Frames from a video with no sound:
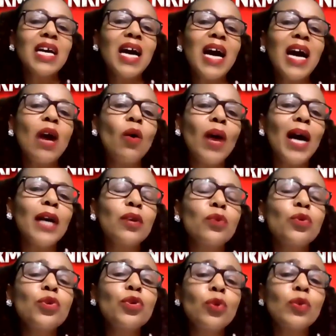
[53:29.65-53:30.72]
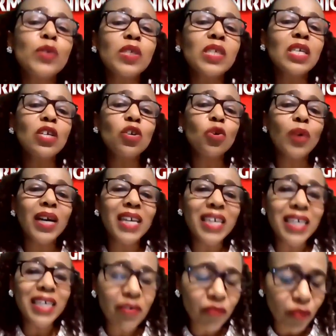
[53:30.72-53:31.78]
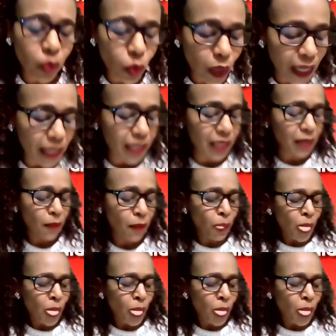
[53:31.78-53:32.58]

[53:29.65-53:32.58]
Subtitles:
How are you using your influence?